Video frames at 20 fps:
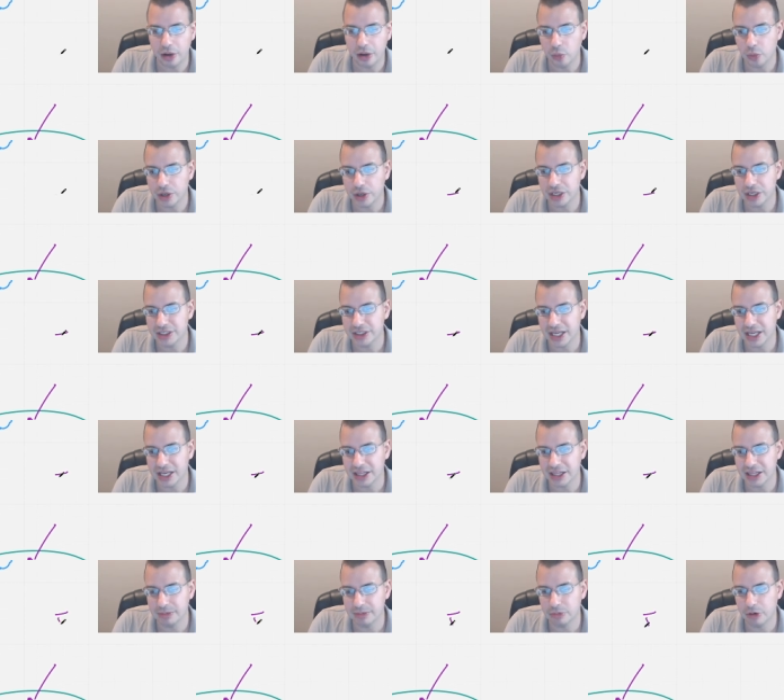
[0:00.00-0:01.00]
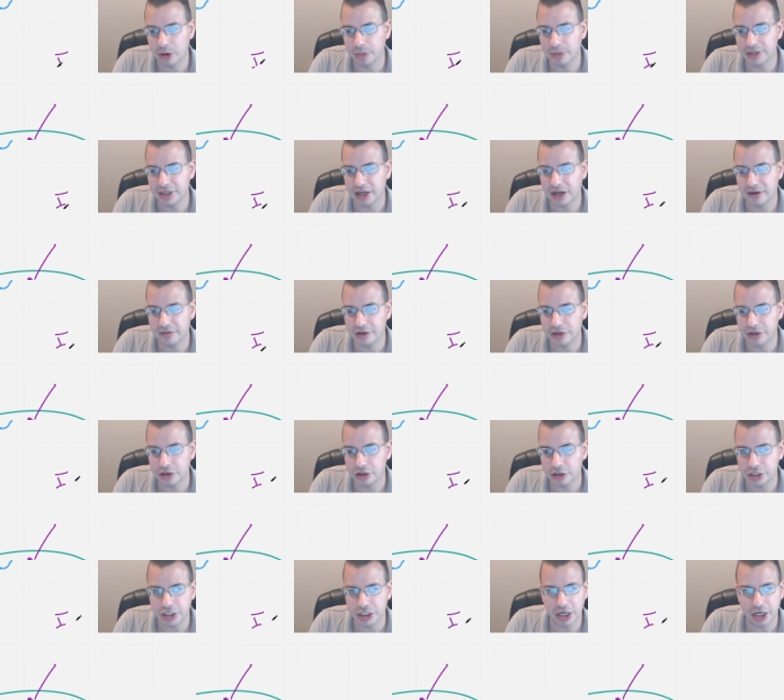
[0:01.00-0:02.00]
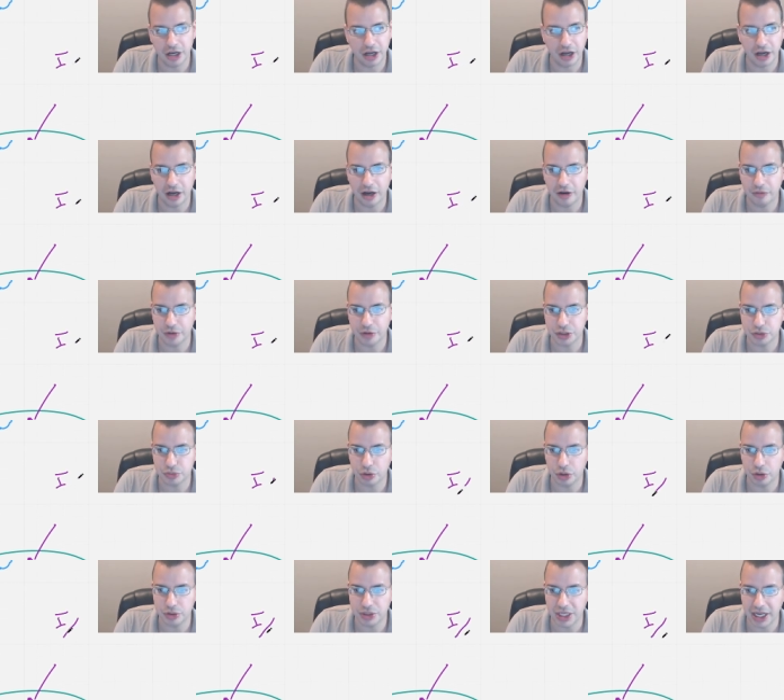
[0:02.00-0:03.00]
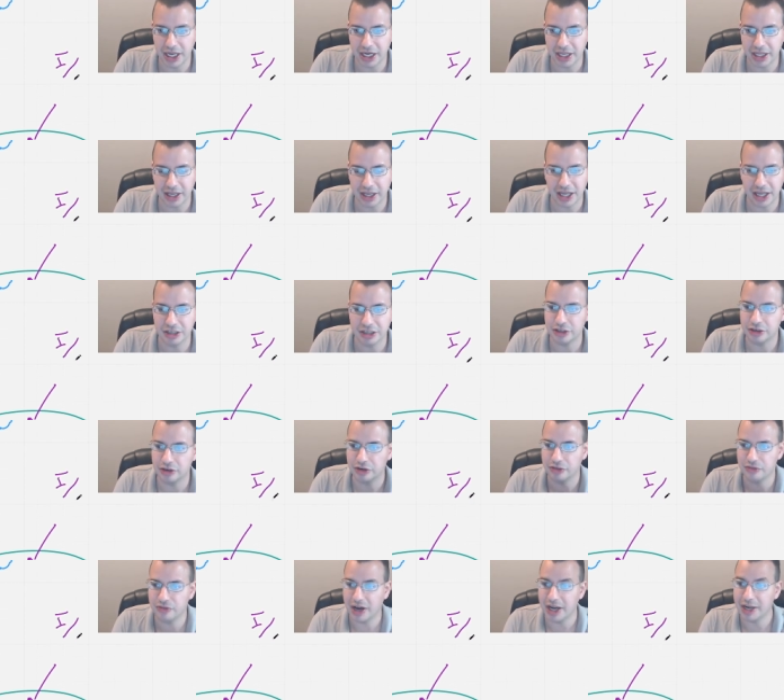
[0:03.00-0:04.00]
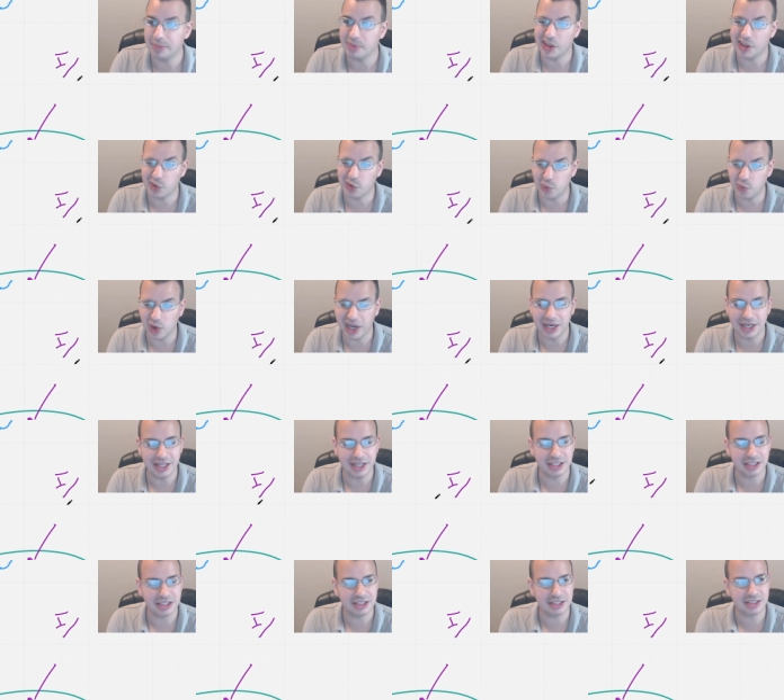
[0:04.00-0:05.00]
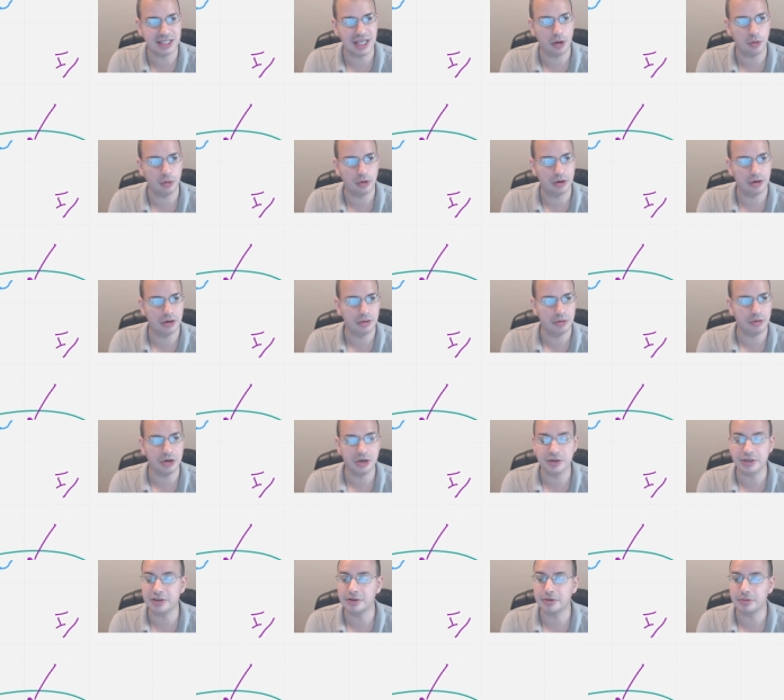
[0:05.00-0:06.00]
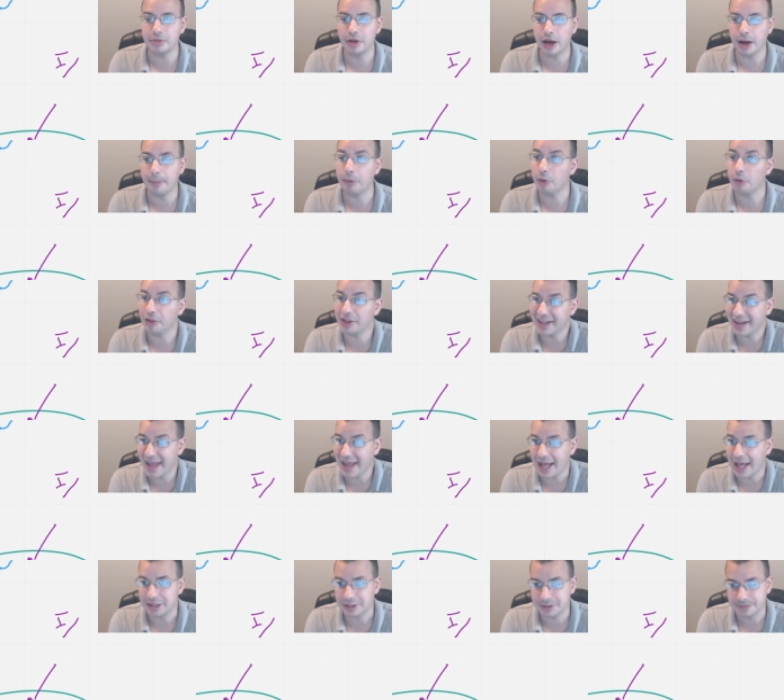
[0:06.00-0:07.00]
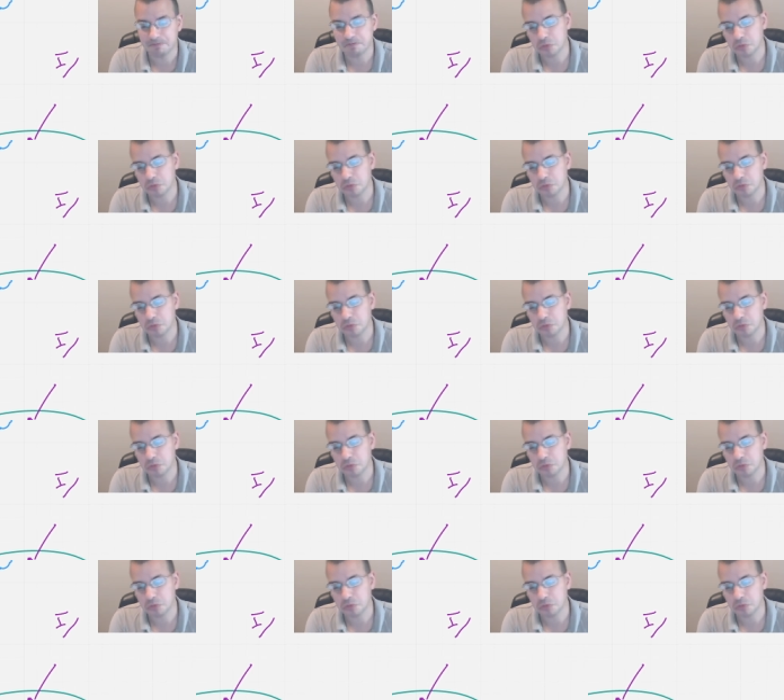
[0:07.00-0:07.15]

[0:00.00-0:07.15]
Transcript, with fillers: we can take the moment of inertia of what's rotating and divide by the radius that we're uh, pulling it at,